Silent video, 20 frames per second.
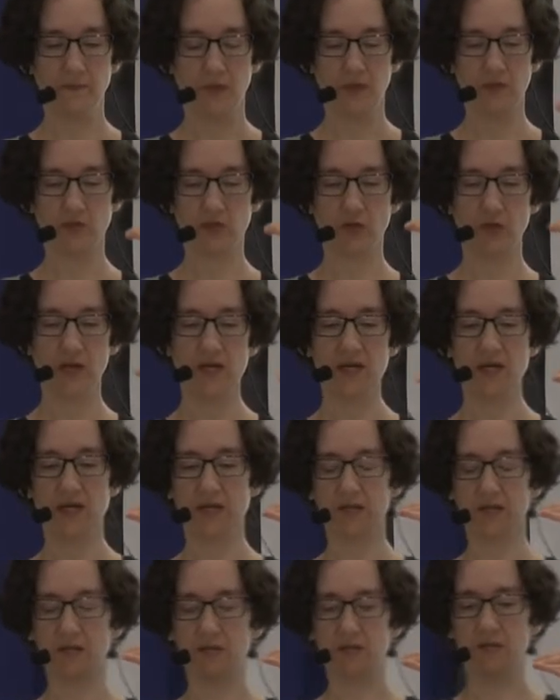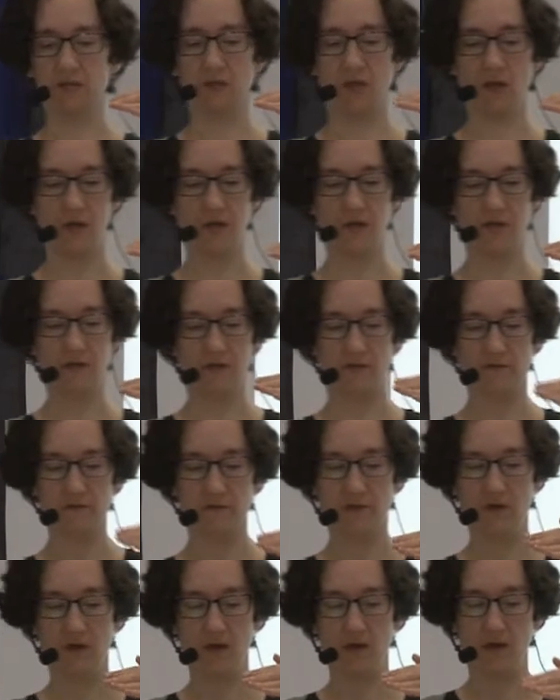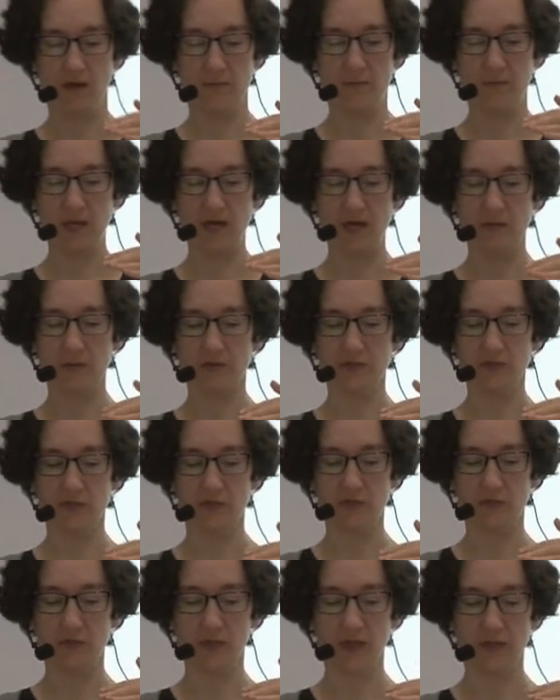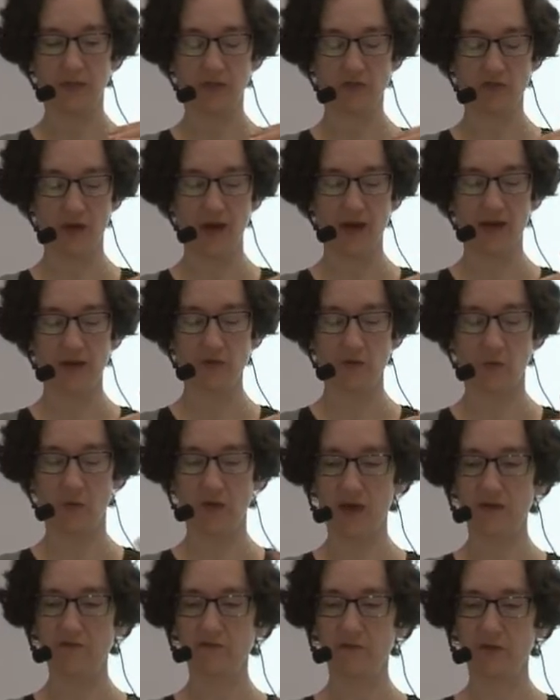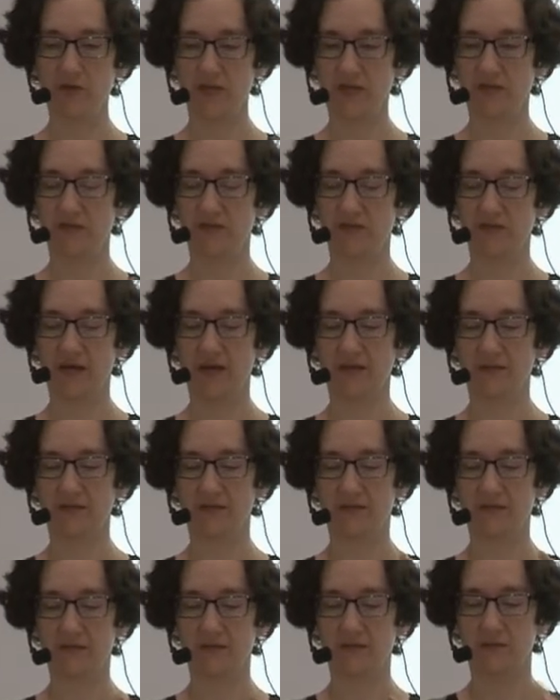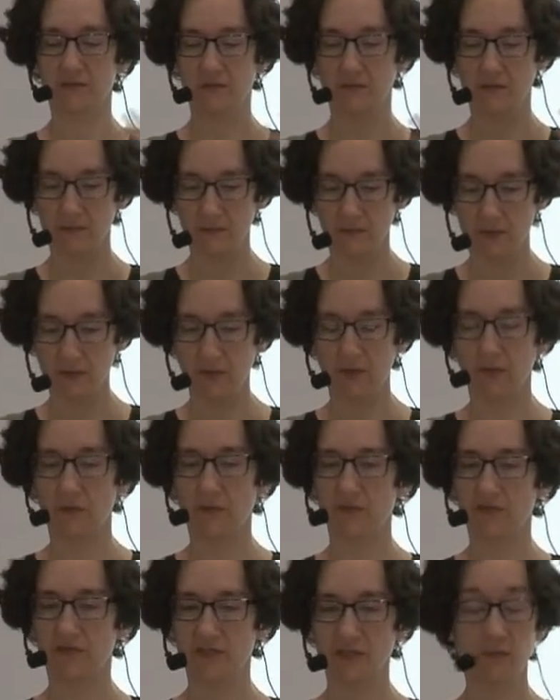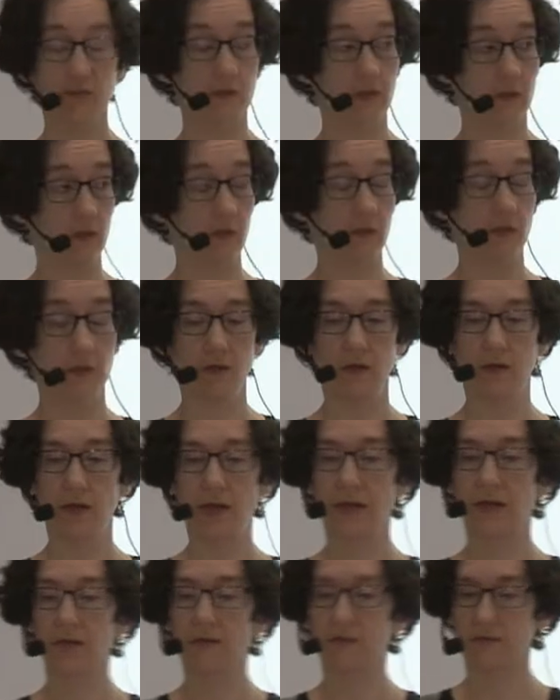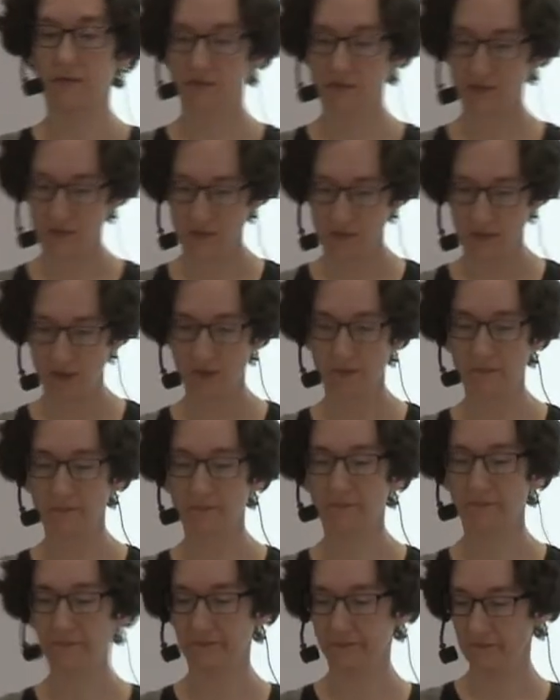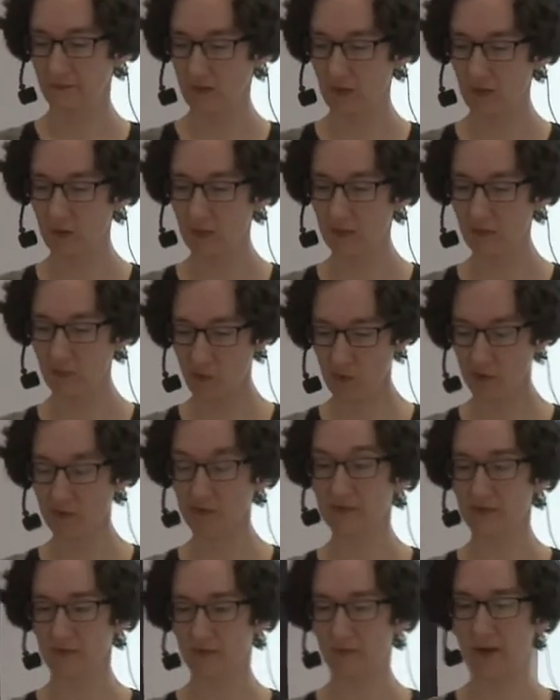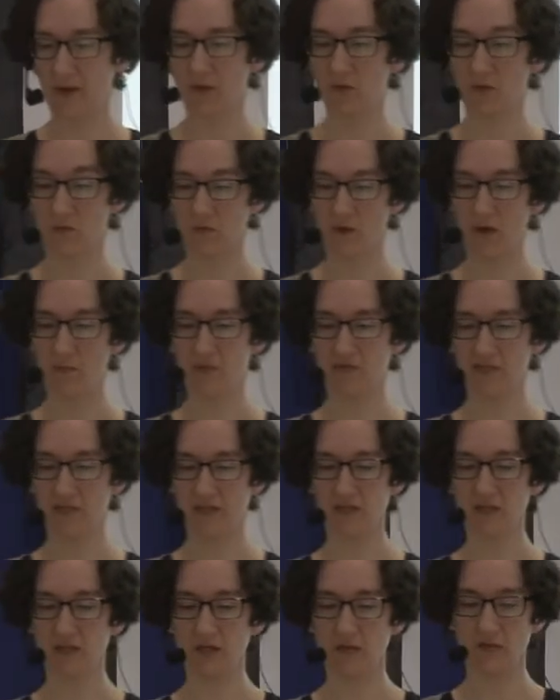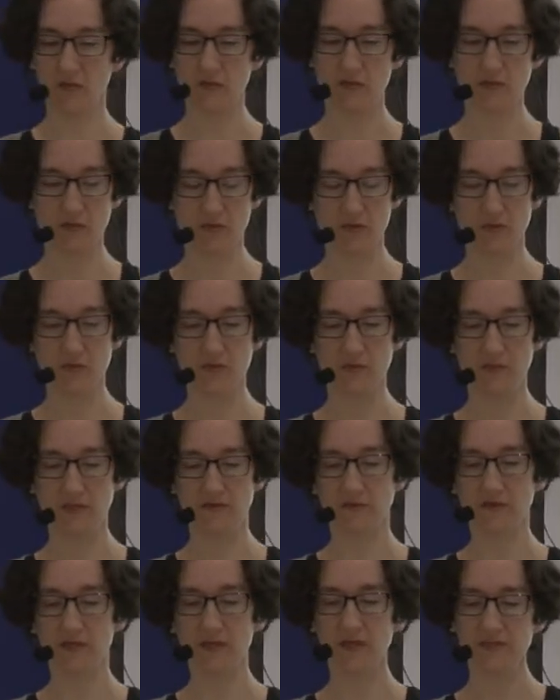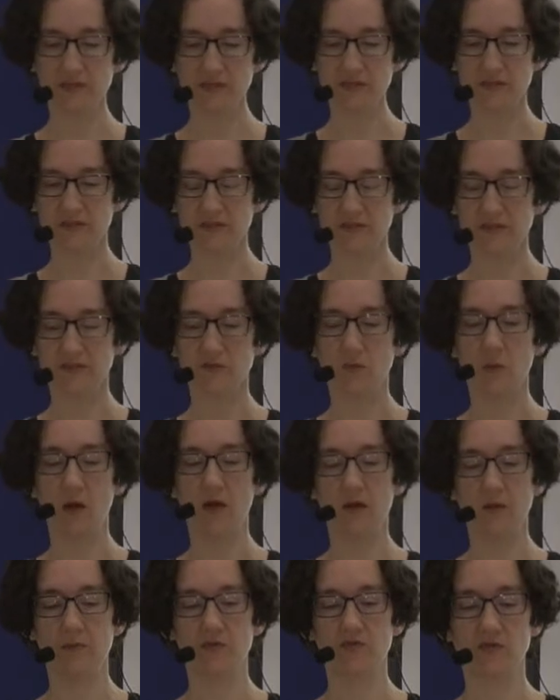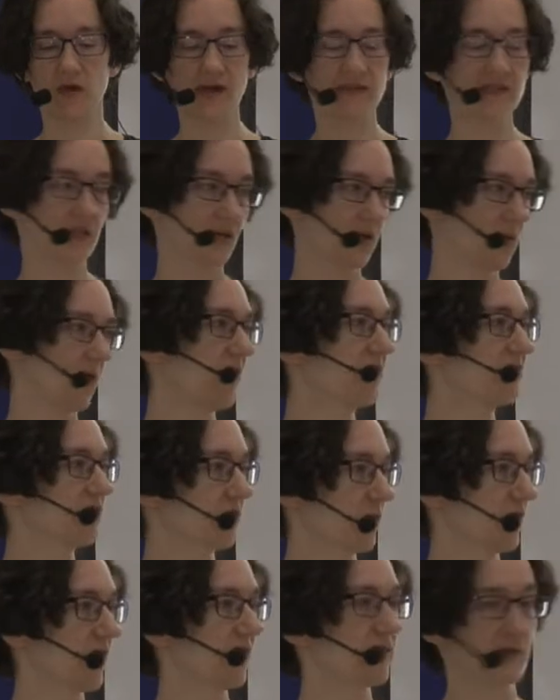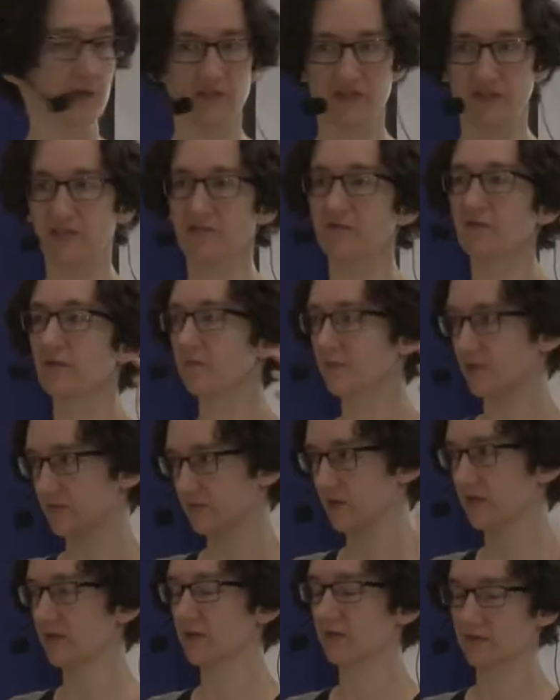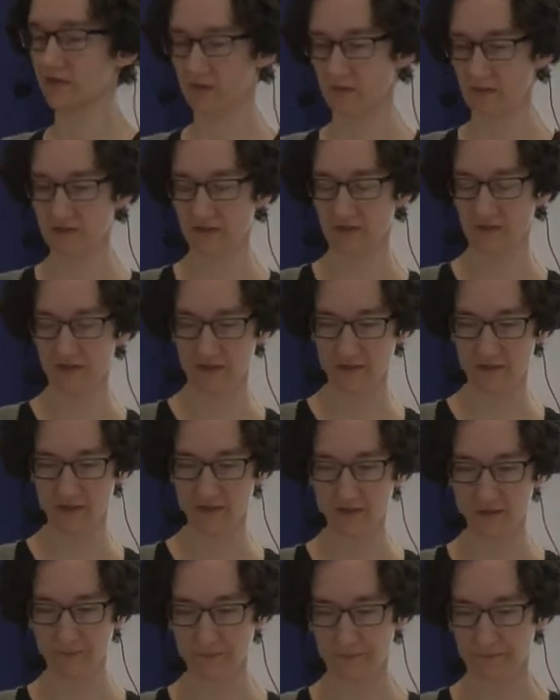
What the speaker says: train it to kind of be able to extract whatever it is that's, similar and, important about representing those two different instances while abstracting away from whatever is different between those two instances.